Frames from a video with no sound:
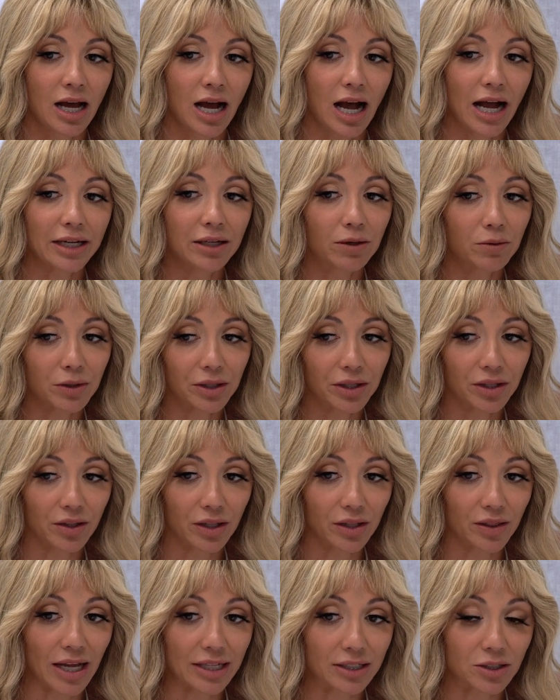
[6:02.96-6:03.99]
I don't really
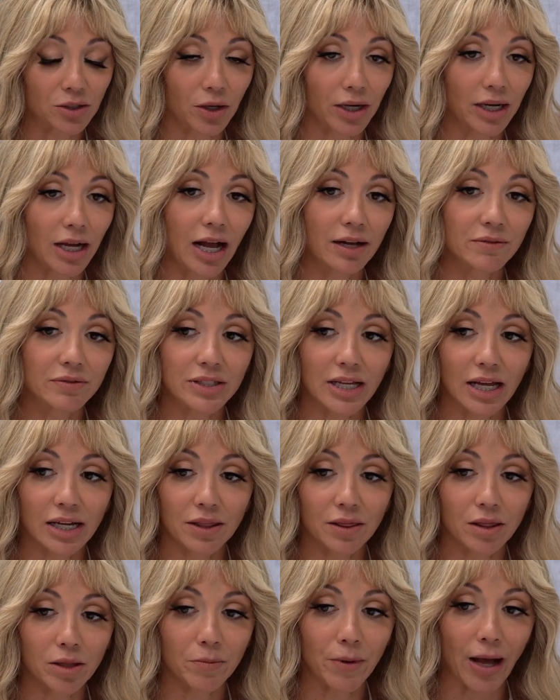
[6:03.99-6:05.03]
think that's great. I've said
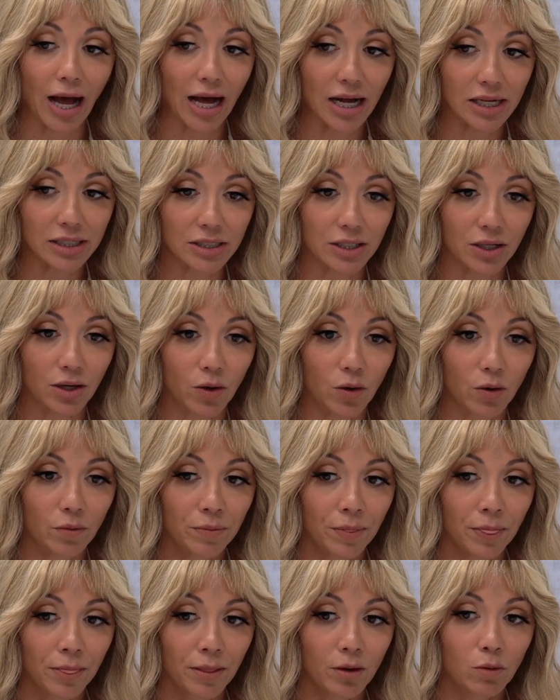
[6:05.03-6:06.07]
in the past, though,
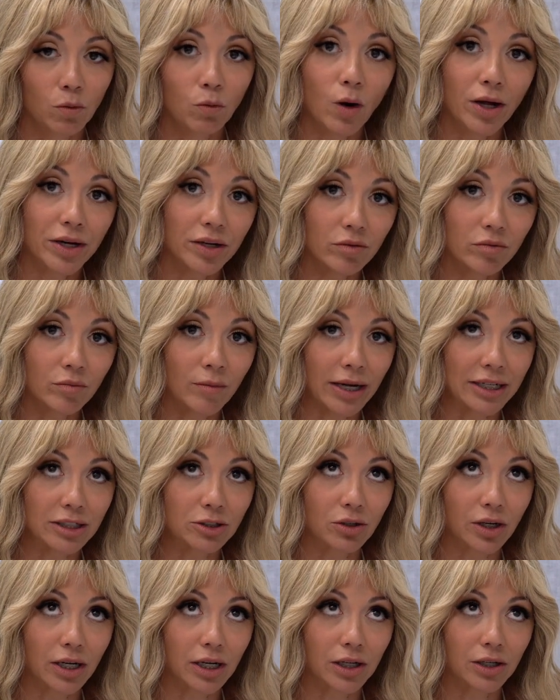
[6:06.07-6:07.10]
one of my
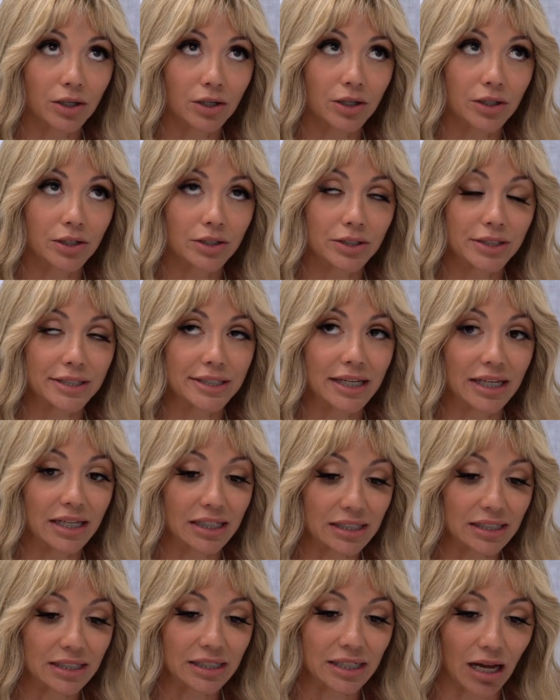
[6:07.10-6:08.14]
triggers
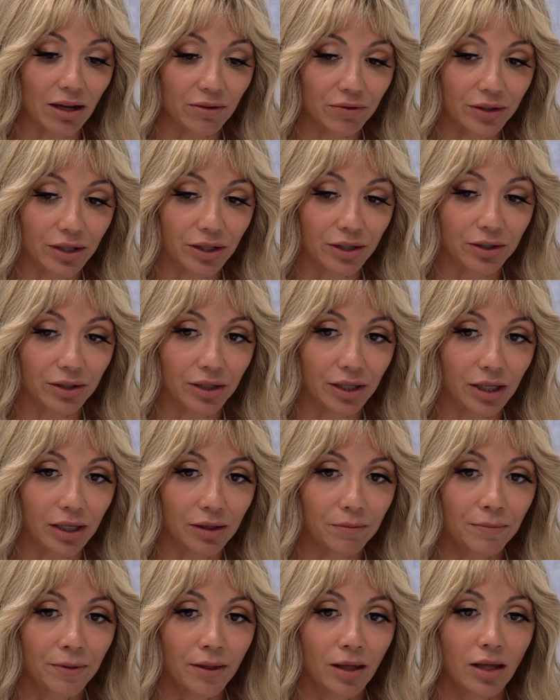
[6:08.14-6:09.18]
is
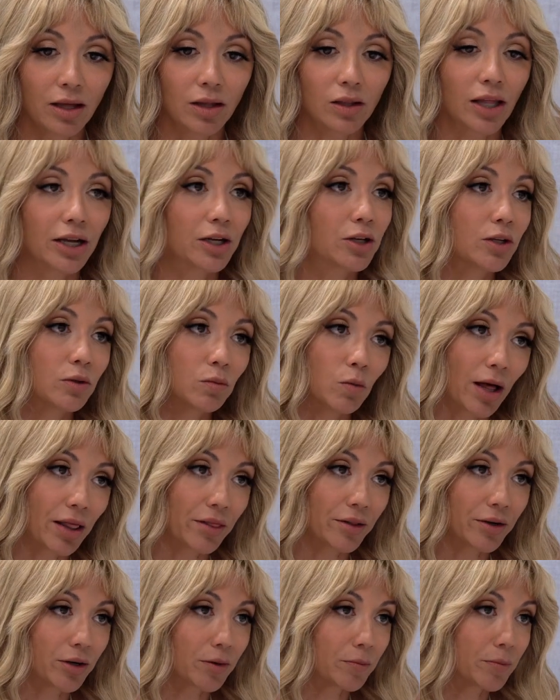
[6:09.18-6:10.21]
definitely good
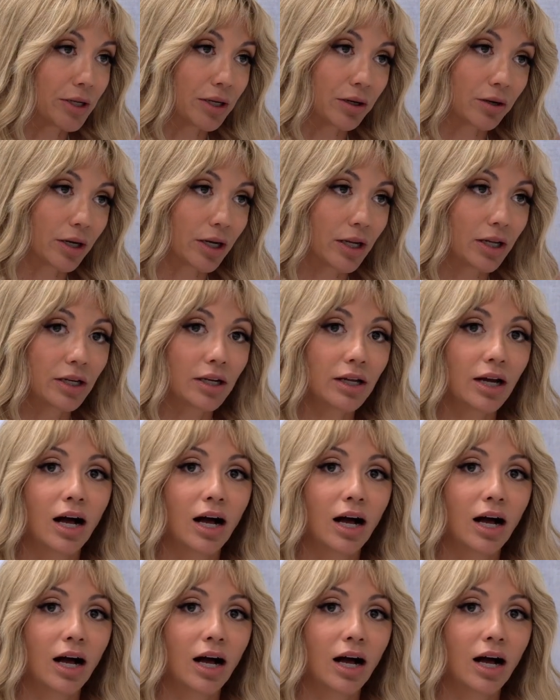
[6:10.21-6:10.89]
weather, period.